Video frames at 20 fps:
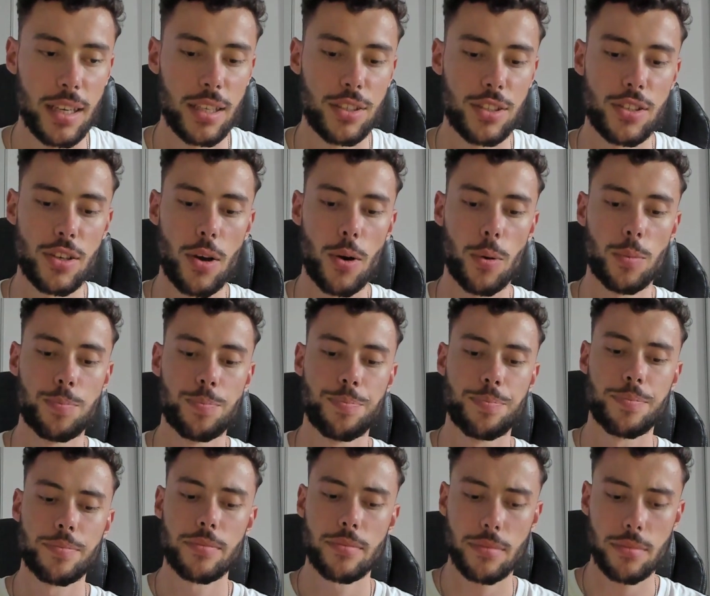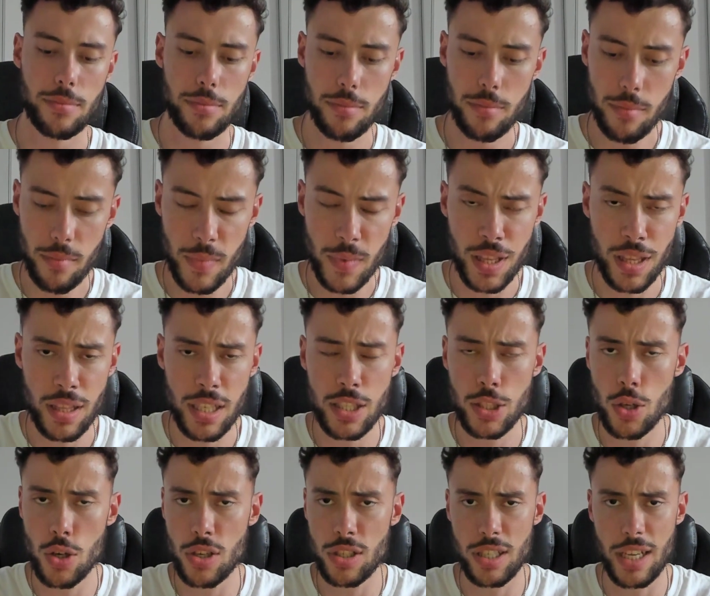So this
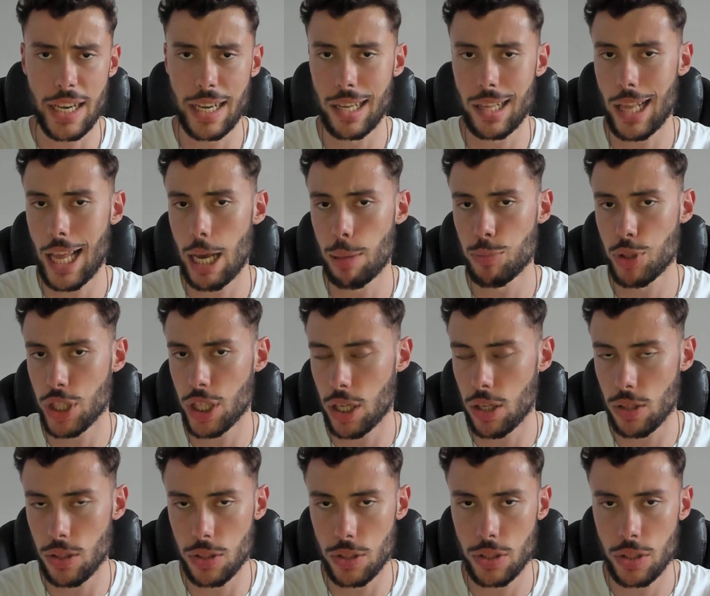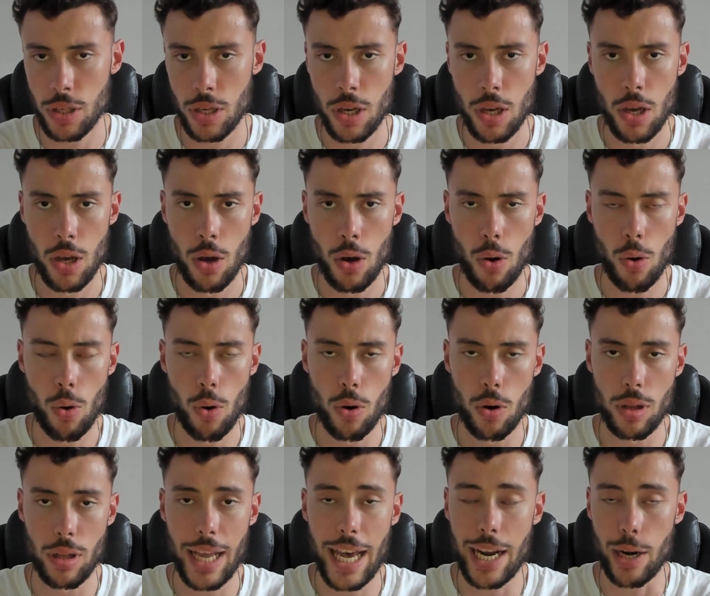looks like clamshells
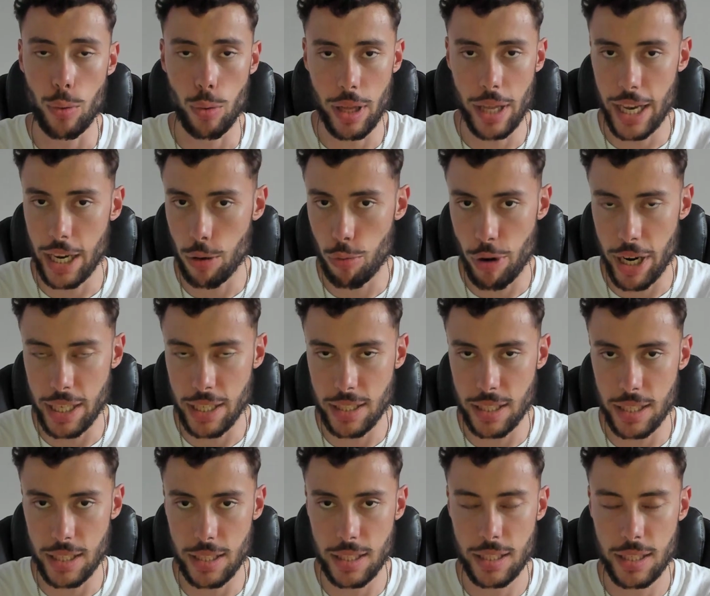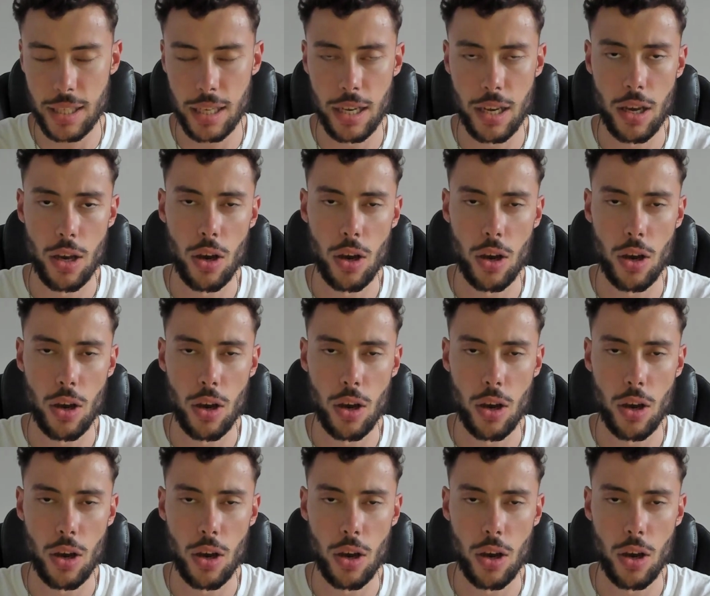or lateral leg raises,